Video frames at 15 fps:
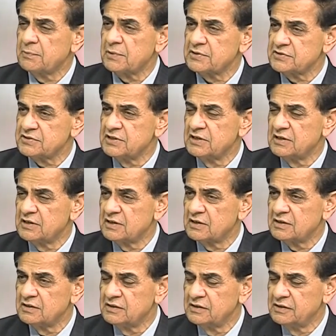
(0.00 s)
president
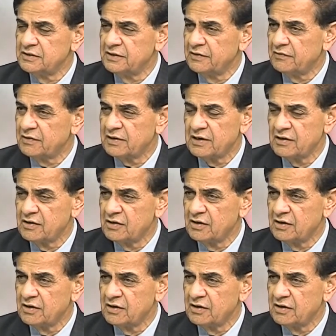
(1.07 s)
never